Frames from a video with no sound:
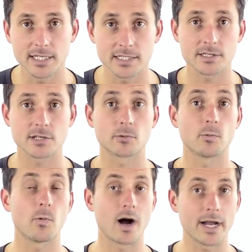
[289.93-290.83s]
It is another
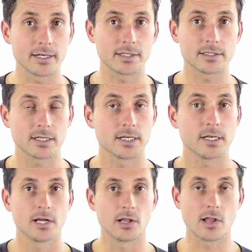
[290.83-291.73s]
wired
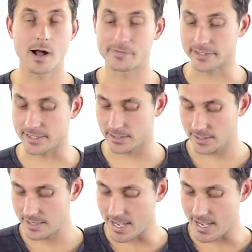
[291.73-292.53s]
lavalier,